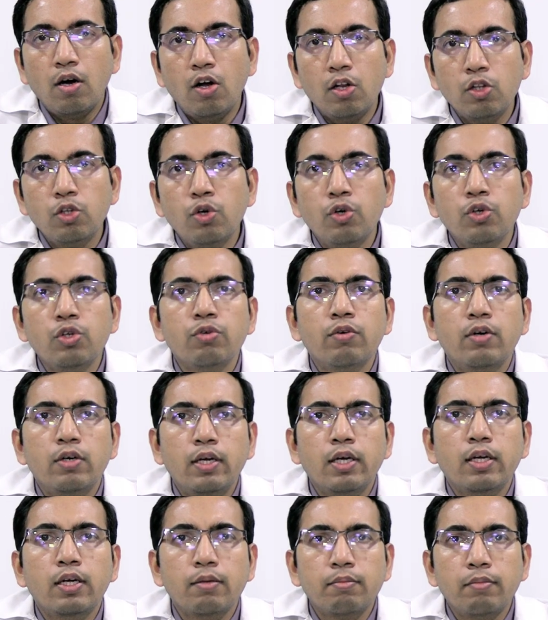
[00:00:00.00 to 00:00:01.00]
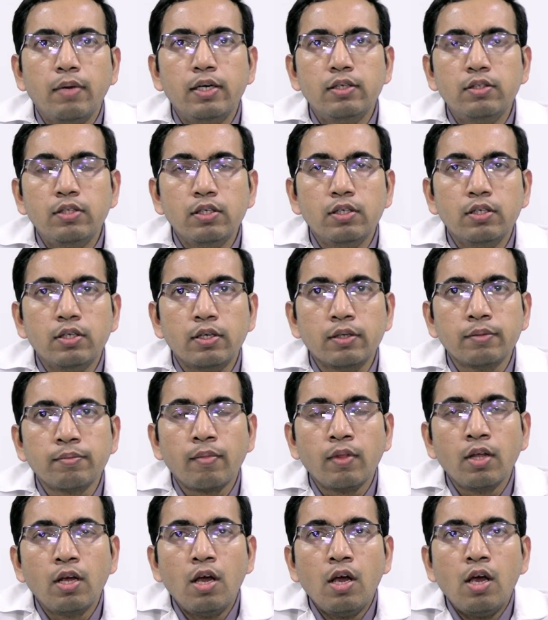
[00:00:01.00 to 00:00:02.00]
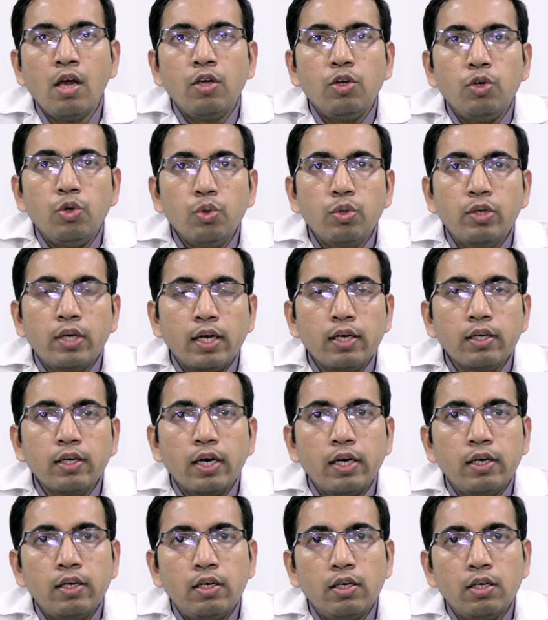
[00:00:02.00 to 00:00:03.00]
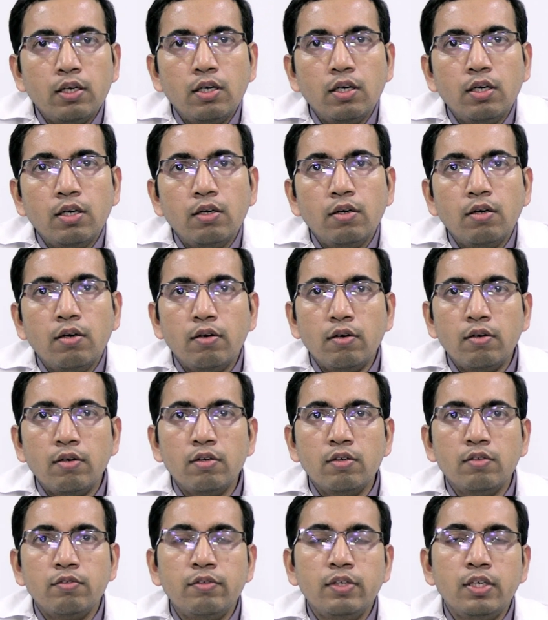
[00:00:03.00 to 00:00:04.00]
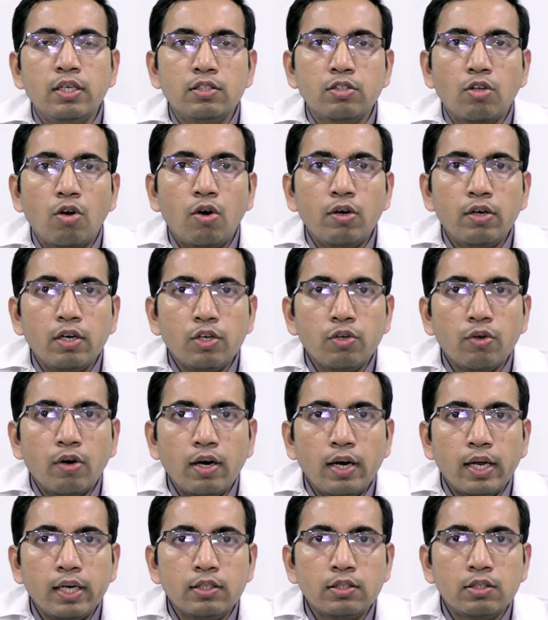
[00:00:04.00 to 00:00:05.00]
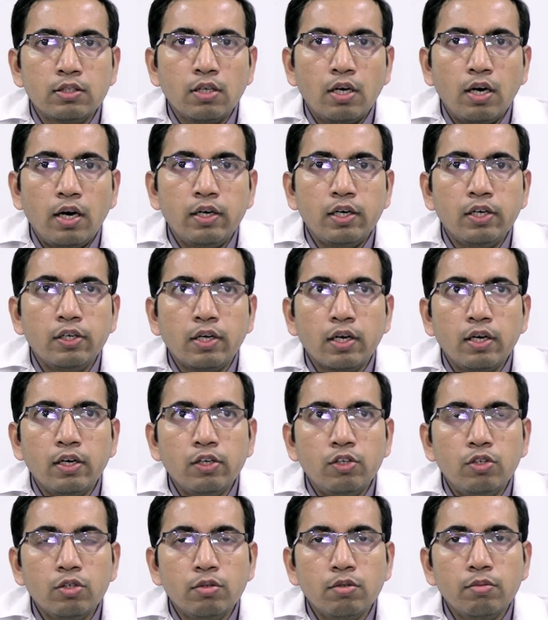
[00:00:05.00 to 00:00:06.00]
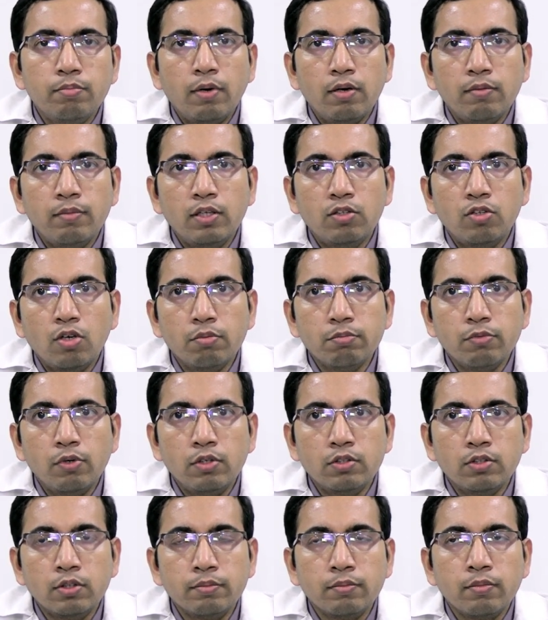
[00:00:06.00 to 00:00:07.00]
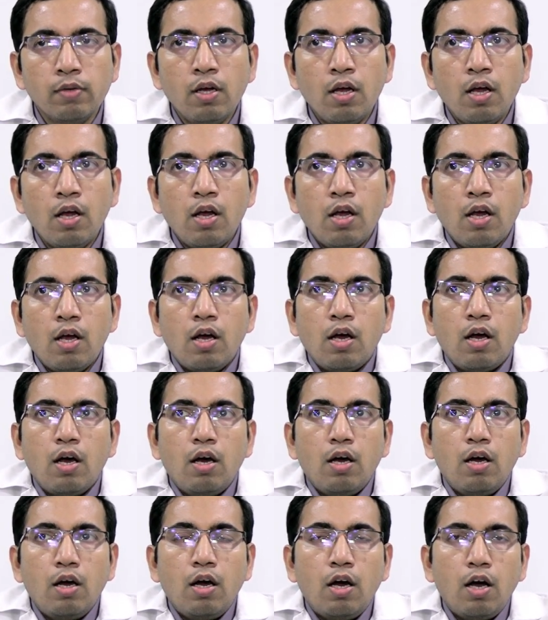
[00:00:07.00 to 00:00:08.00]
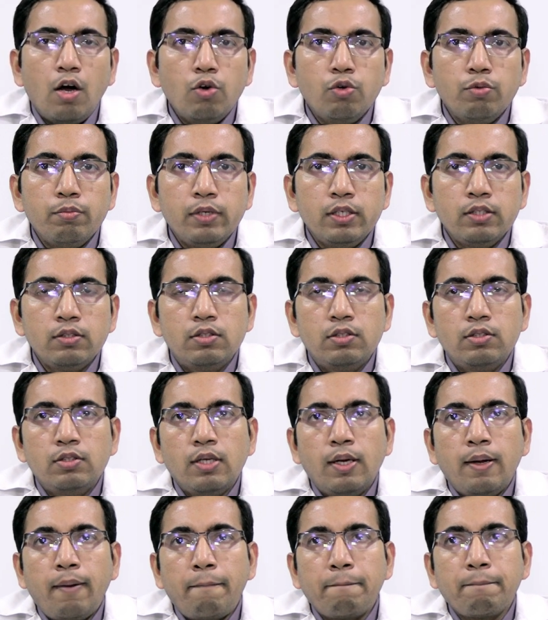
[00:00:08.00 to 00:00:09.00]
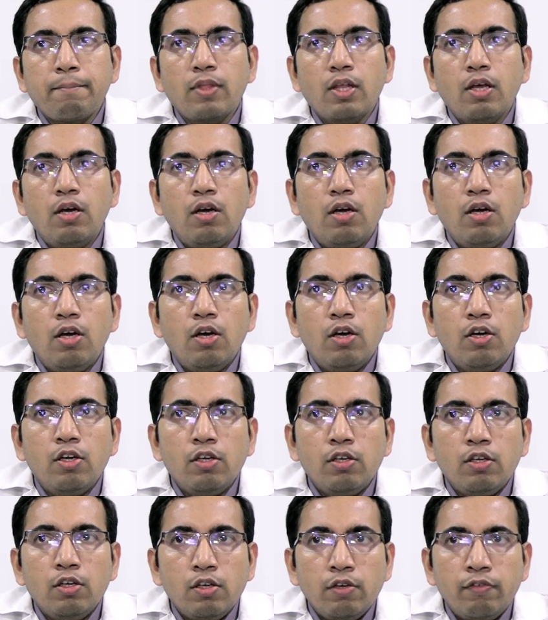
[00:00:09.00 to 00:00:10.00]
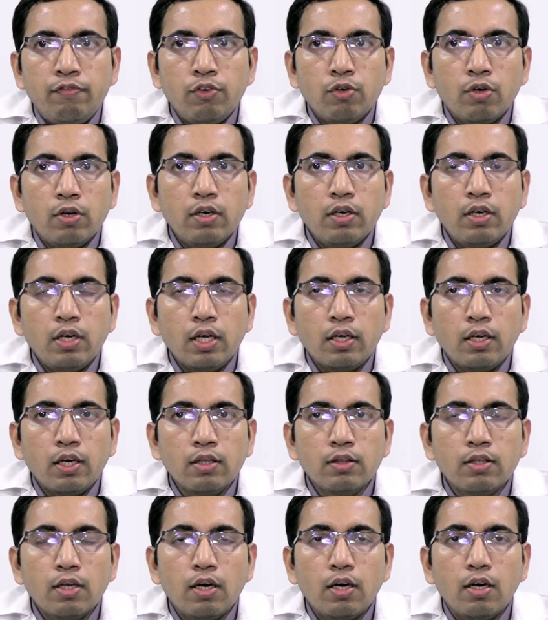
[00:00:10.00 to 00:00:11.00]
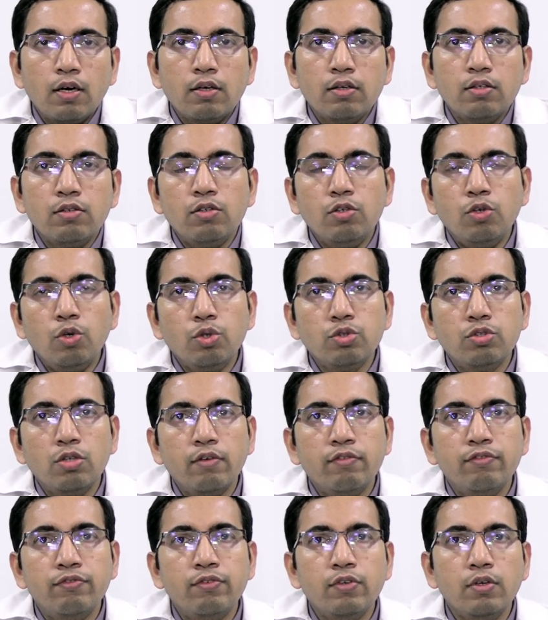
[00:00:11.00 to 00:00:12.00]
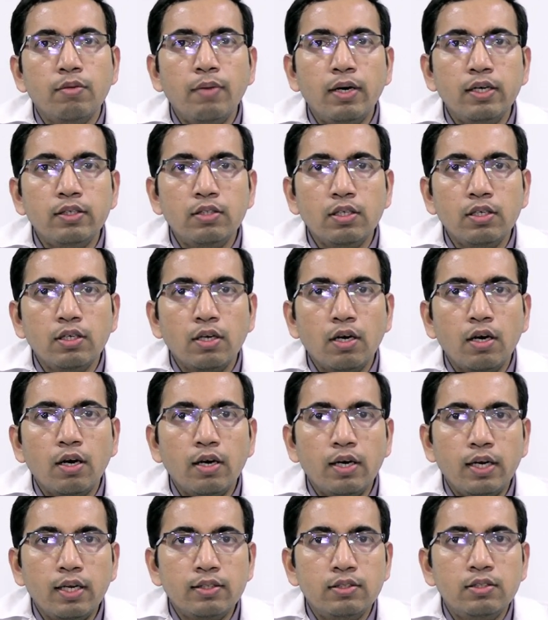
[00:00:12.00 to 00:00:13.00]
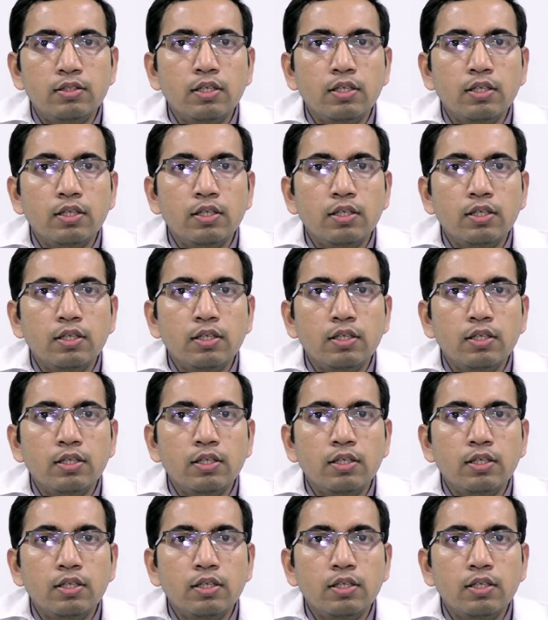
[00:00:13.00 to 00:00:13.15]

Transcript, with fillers: Although you are taking blood thinner, you can get uh, uh, venous clot in your legs and it can lead to pulmonary thromboembolism. Uh, how means uh, if you are taking the dose of blood thinner less